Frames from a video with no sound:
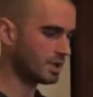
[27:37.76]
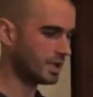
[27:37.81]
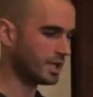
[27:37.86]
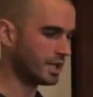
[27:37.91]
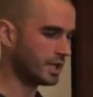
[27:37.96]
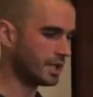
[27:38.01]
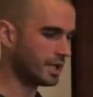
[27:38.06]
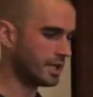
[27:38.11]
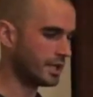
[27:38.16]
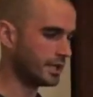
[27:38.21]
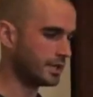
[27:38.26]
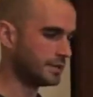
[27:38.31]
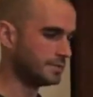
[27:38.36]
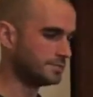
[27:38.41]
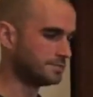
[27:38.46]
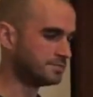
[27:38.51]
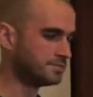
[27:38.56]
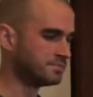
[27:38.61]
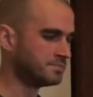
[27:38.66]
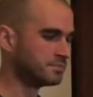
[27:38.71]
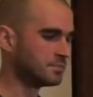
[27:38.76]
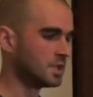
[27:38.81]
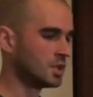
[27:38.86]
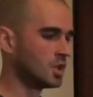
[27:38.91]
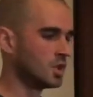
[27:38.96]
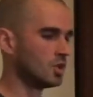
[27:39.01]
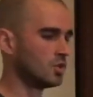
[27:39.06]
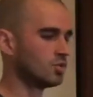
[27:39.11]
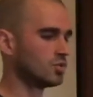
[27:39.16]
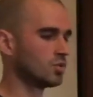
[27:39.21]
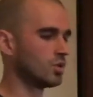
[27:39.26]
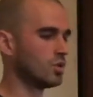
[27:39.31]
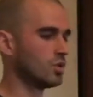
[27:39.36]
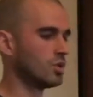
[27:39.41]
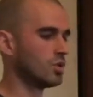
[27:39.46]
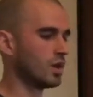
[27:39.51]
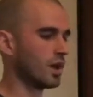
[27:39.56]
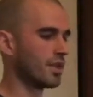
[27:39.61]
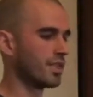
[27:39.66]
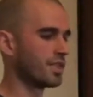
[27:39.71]
and
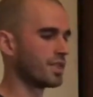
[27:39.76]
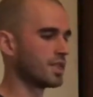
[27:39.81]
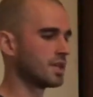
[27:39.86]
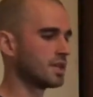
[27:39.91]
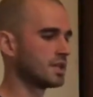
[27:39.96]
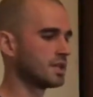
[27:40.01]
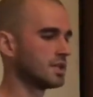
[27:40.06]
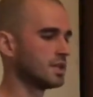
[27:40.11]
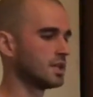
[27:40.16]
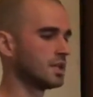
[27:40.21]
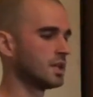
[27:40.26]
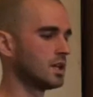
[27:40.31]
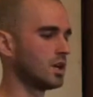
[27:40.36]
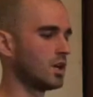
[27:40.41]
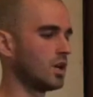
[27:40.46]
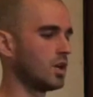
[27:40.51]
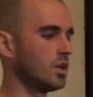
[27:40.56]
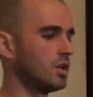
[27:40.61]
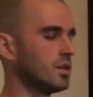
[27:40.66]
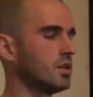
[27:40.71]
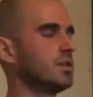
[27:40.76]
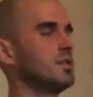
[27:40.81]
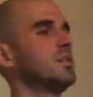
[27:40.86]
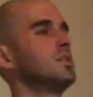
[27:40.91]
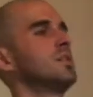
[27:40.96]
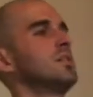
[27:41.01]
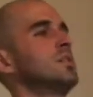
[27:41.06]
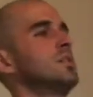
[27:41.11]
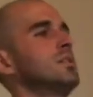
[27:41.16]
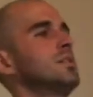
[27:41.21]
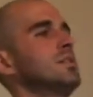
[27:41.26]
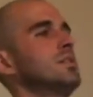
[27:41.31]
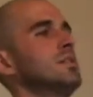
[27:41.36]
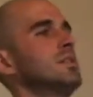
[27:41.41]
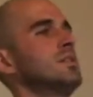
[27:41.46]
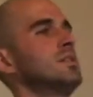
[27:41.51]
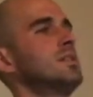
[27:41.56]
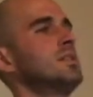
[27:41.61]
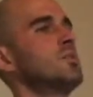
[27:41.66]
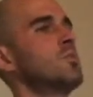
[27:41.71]
so i think uh,
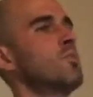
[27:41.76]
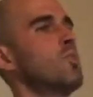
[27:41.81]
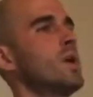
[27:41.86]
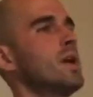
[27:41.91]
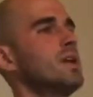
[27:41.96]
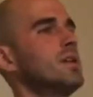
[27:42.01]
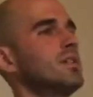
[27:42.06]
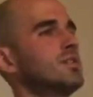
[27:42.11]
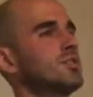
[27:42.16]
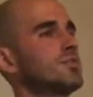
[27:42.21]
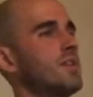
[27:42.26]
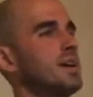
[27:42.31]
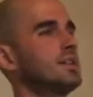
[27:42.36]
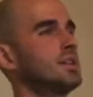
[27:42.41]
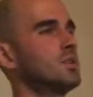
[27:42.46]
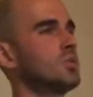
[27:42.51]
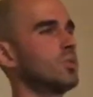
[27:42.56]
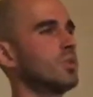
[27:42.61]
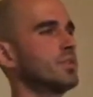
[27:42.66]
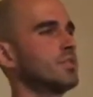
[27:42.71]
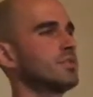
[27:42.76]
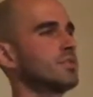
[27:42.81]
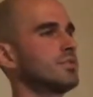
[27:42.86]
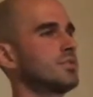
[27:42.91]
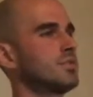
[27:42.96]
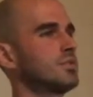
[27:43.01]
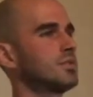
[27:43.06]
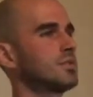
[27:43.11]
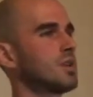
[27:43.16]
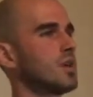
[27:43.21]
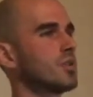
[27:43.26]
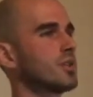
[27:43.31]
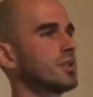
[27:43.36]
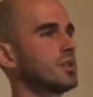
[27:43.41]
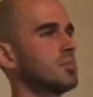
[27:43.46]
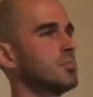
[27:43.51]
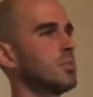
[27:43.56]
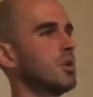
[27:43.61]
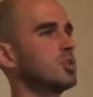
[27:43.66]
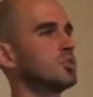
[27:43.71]
in a way, his father was
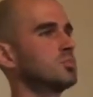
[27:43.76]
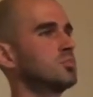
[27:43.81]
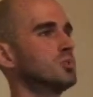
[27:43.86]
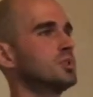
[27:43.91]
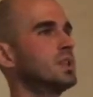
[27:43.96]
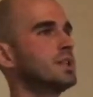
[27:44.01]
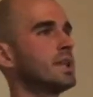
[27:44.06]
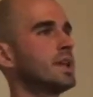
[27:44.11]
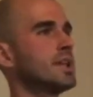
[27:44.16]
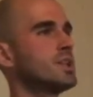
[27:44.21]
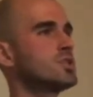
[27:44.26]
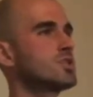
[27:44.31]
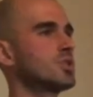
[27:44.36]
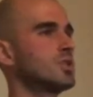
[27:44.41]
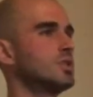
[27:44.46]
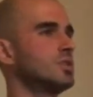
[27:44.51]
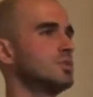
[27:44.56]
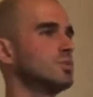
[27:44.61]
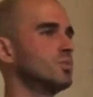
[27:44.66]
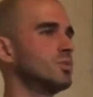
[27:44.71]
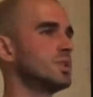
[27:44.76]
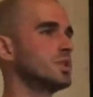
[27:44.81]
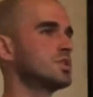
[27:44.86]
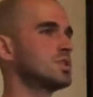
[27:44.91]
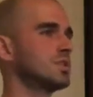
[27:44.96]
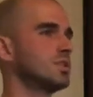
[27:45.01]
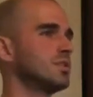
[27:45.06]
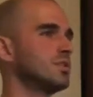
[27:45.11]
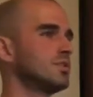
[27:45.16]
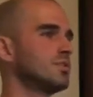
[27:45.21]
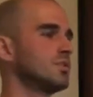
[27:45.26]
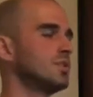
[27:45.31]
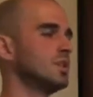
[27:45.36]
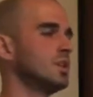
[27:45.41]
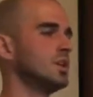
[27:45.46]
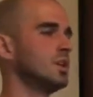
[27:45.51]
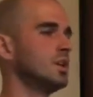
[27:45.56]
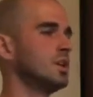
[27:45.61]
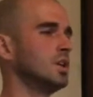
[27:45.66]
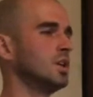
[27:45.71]
talking about Buddha nature, which is
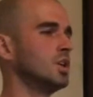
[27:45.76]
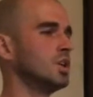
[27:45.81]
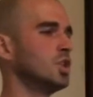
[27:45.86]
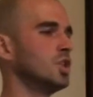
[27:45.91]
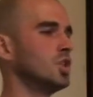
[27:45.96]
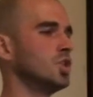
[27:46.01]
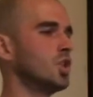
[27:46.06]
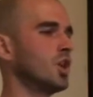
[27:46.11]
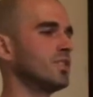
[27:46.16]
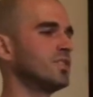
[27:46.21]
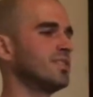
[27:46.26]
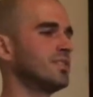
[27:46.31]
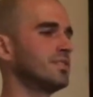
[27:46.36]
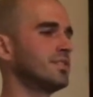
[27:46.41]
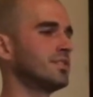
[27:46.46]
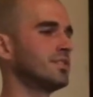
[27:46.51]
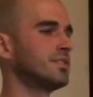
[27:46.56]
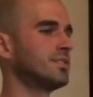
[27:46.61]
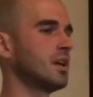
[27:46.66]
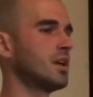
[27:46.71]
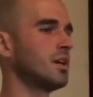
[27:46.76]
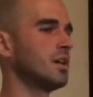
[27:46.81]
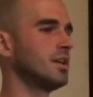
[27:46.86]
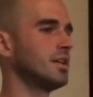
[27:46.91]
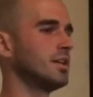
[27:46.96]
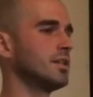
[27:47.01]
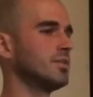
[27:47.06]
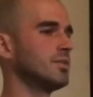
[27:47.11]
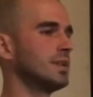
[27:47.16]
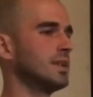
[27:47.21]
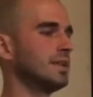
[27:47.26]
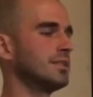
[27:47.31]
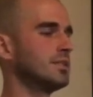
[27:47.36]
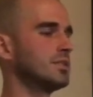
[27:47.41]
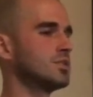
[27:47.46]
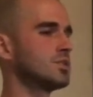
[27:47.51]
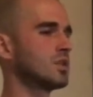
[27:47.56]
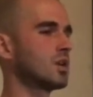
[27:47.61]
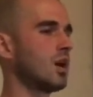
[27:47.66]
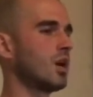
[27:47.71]
not necessarily
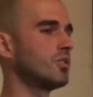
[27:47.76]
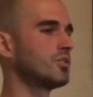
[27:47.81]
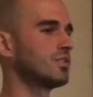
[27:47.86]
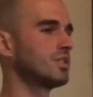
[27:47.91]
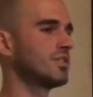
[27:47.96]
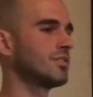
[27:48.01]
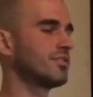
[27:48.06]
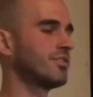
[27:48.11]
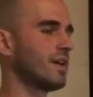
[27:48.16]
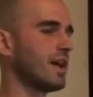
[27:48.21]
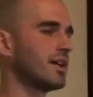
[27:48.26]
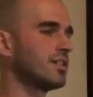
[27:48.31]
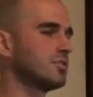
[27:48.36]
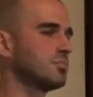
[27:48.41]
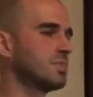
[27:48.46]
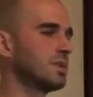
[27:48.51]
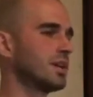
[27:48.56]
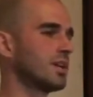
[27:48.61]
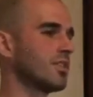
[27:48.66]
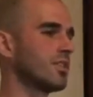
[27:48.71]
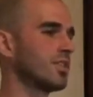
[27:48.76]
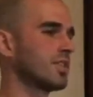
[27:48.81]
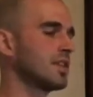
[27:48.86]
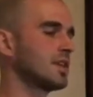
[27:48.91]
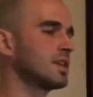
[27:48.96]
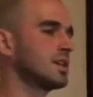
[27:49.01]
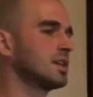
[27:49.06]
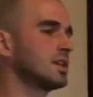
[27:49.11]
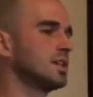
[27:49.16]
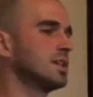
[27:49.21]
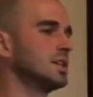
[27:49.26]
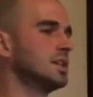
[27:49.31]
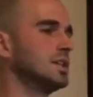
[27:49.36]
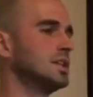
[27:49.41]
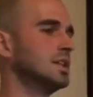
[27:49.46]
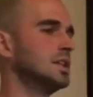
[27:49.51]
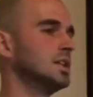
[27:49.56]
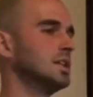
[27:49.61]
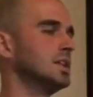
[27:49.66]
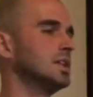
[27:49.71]
related to cause and effect, but I think
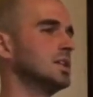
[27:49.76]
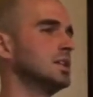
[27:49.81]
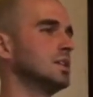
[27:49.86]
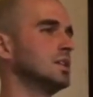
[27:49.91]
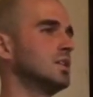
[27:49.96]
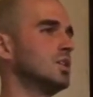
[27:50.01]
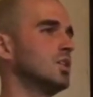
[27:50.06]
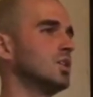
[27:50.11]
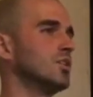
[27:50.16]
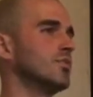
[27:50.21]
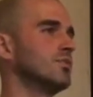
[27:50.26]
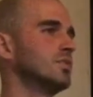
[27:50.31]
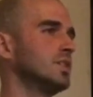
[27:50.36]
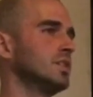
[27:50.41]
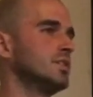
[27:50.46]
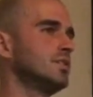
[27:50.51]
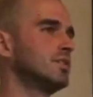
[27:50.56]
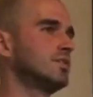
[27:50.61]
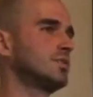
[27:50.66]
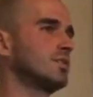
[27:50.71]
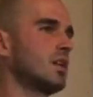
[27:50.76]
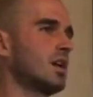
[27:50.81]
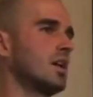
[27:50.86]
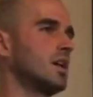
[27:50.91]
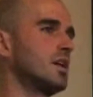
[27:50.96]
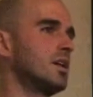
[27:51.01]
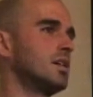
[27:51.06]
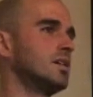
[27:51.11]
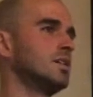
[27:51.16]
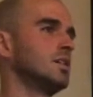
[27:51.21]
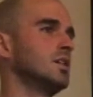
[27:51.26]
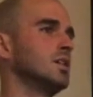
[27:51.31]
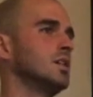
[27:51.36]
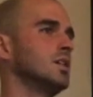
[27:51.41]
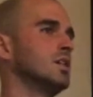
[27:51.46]
uh, all of these are